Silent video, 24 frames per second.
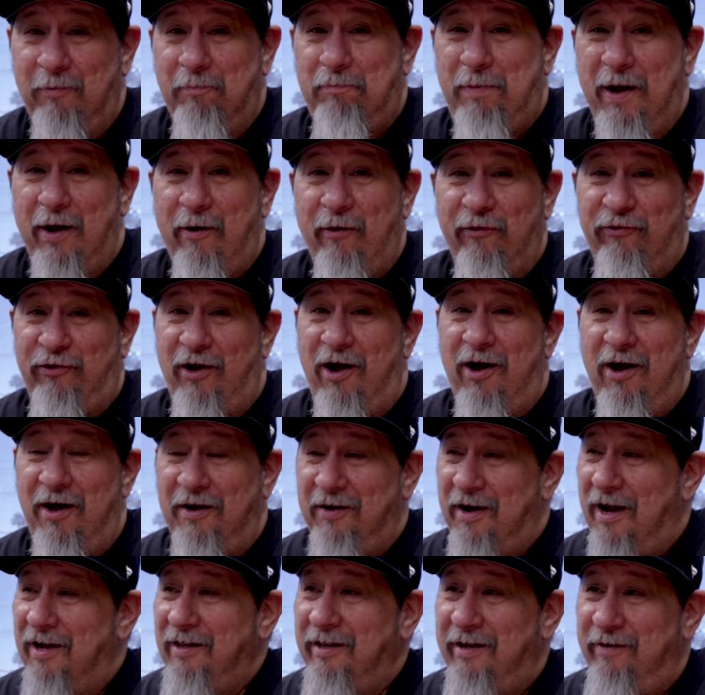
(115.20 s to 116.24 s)
Bells
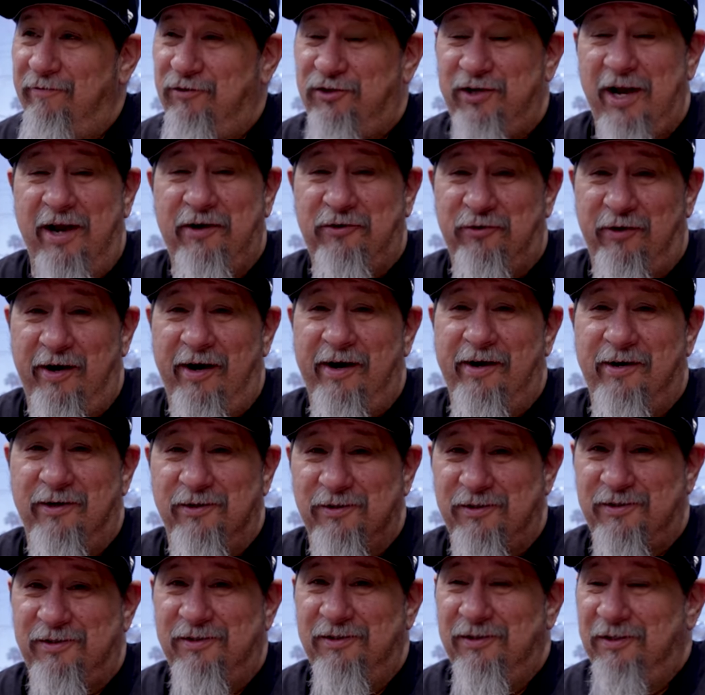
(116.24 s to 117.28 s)
on. I leave jet
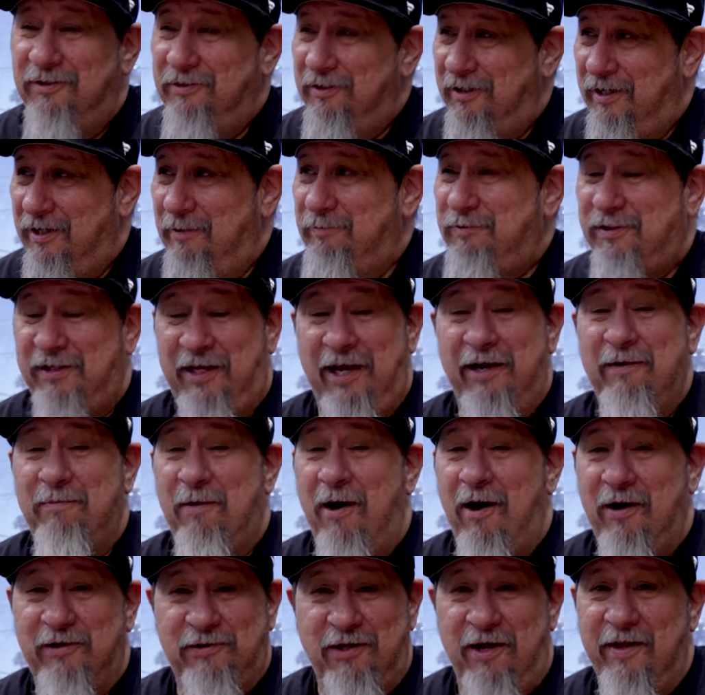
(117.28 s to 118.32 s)
trails, skid
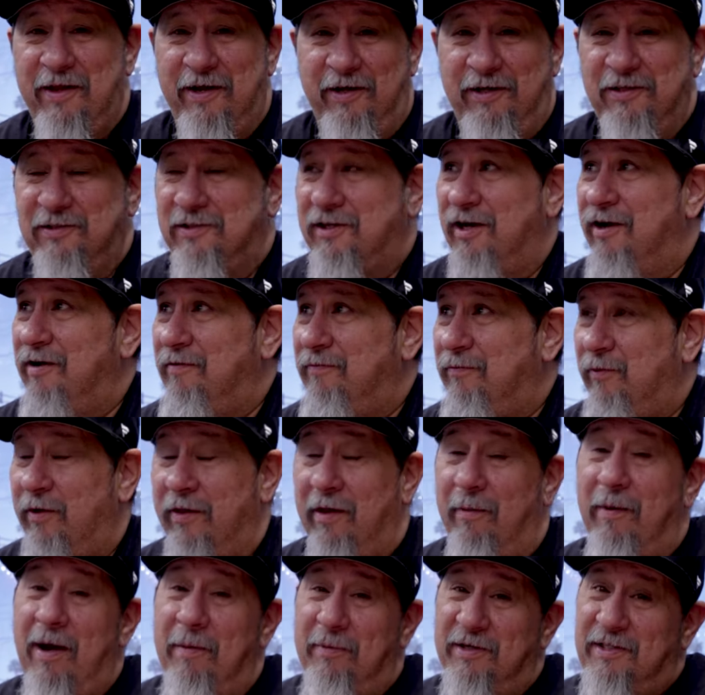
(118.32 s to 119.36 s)
marks, all that good stuff. Well,
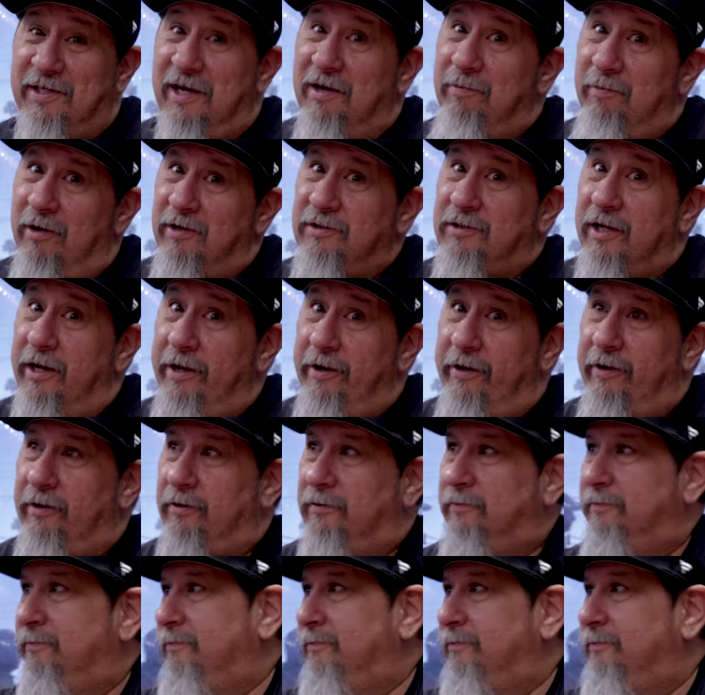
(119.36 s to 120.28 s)
there might be skid marks later.